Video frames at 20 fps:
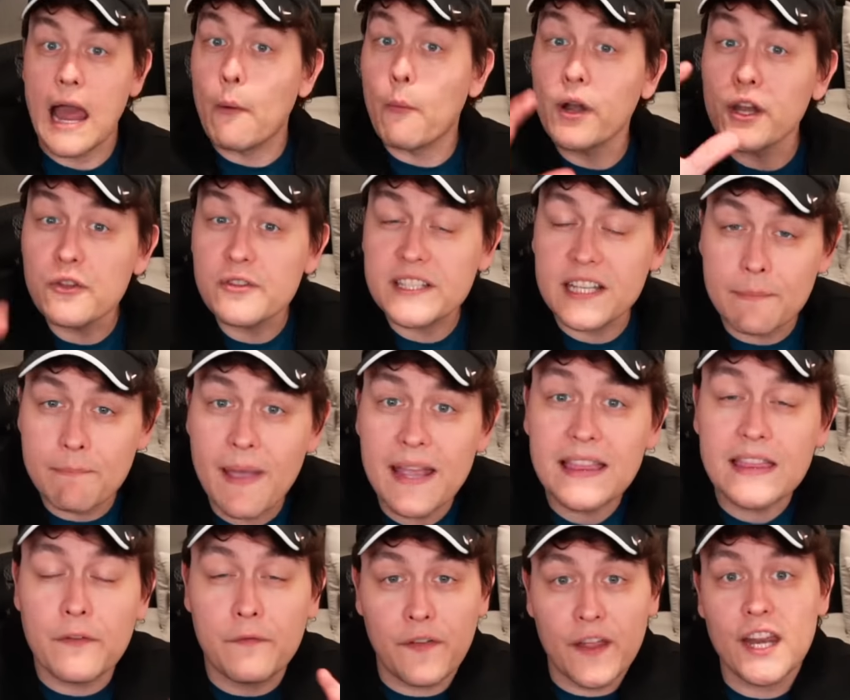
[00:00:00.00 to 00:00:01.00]
when you submit
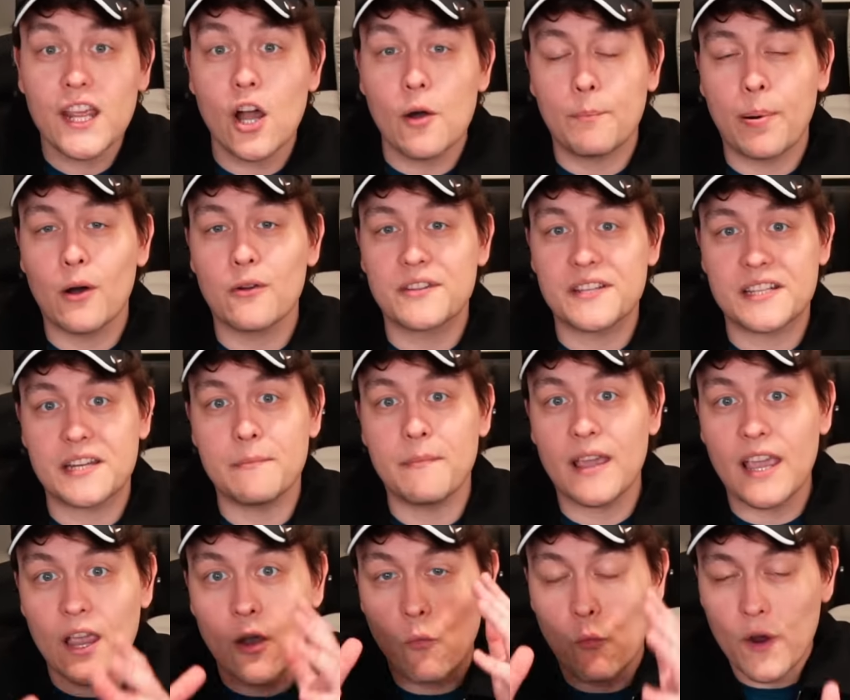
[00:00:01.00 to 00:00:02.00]
the video post to
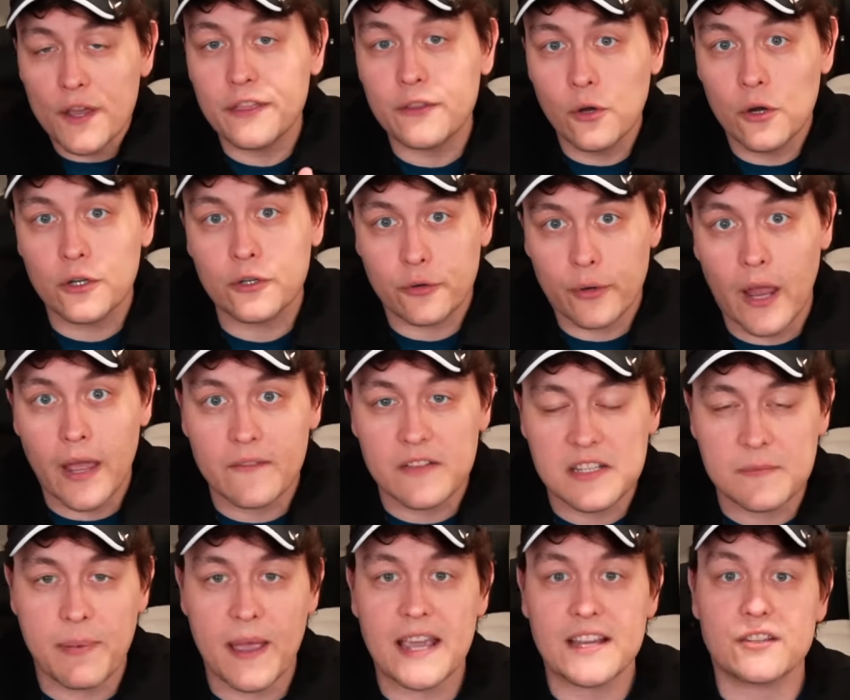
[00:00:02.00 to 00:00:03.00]
me with your creative
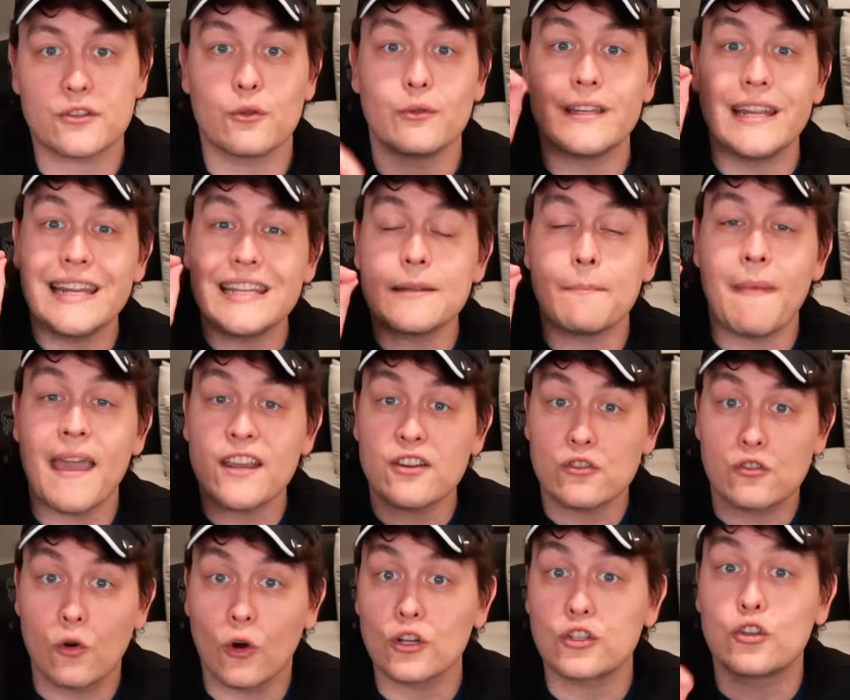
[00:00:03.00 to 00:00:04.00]
space, you need to make
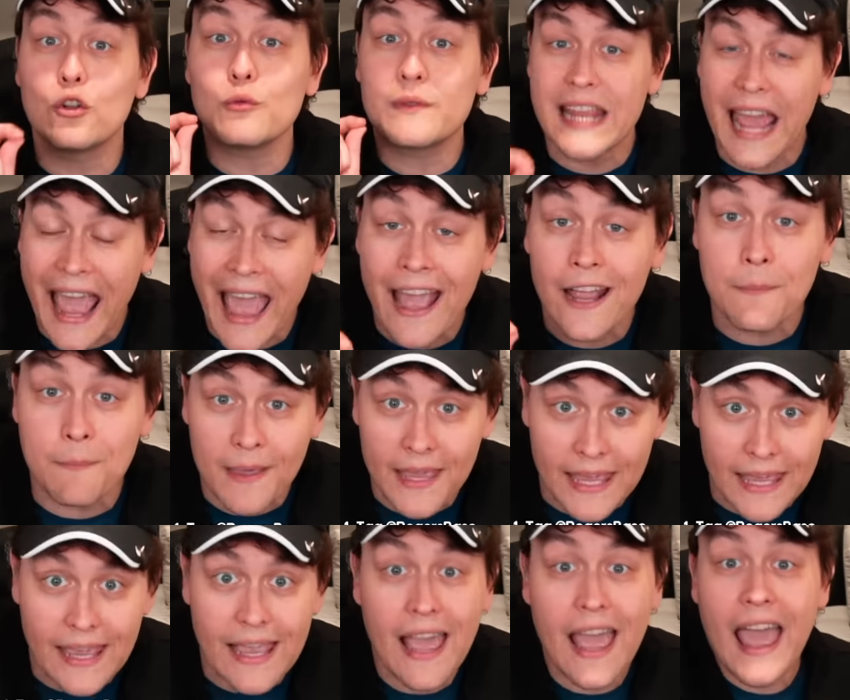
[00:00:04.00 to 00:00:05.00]
sure to tag
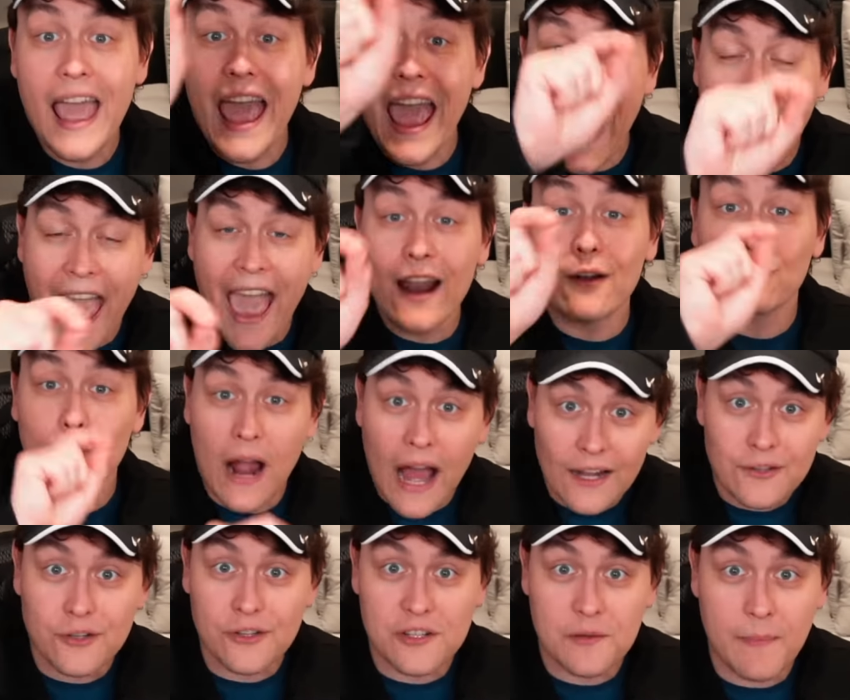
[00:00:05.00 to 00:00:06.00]
me at
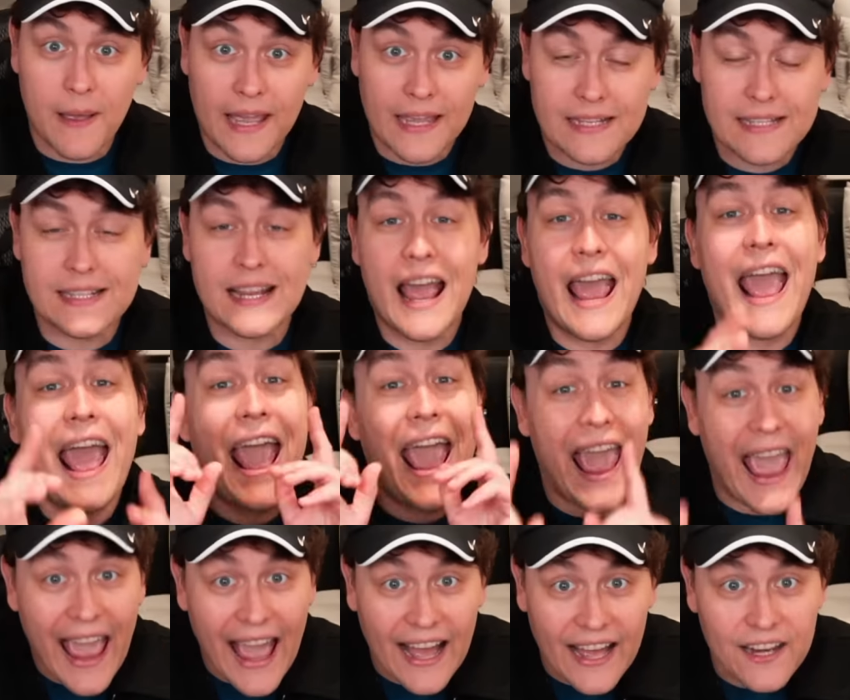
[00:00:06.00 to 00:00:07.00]
Rogers Base
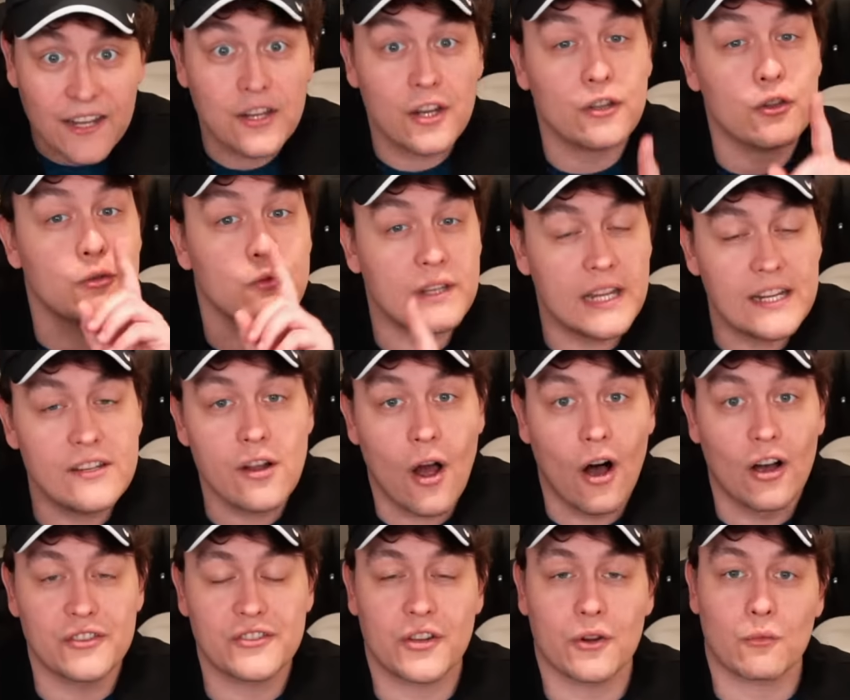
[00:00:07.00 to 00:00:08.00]
and you need to
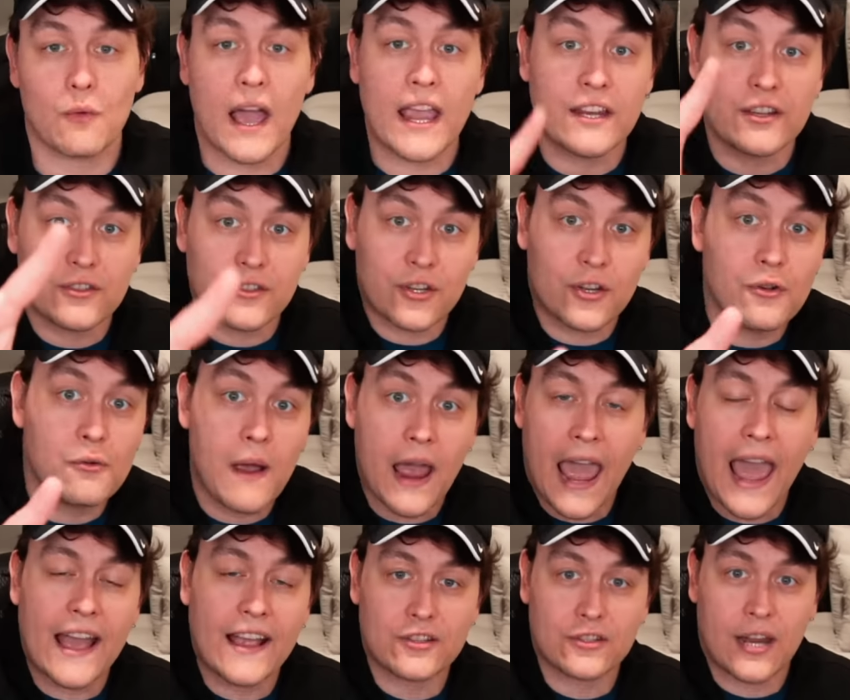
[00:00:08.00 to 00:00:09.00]
also write two
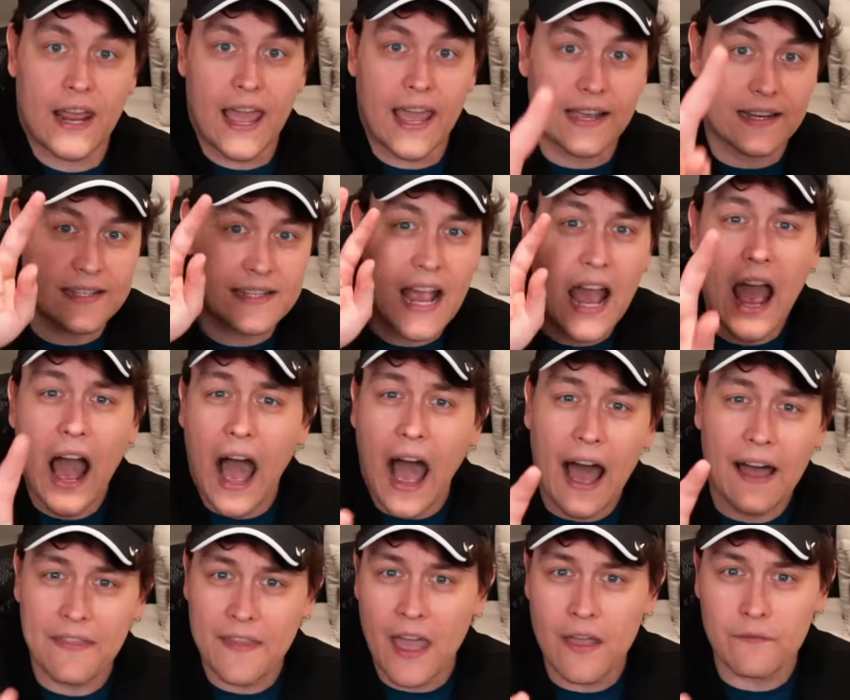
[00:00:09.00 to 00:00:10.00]
hashtags
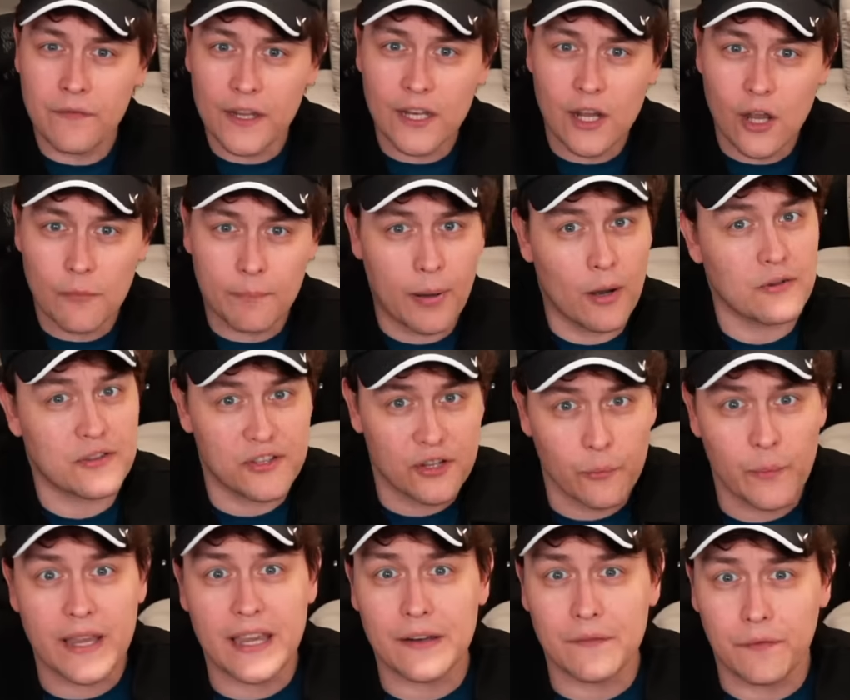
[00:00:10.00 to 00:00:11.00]
on that video post so
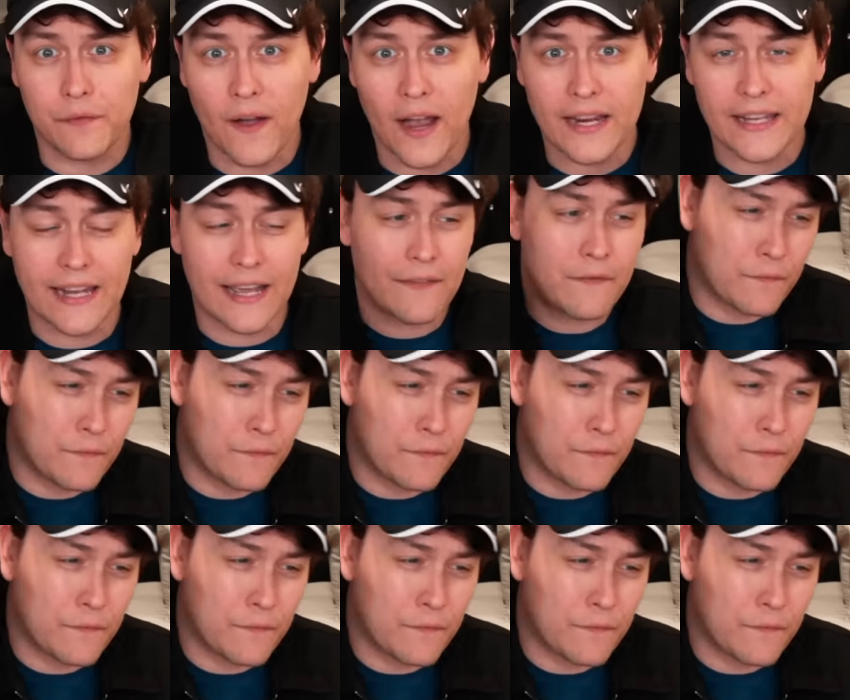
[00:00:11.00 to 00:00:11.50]
we can find it.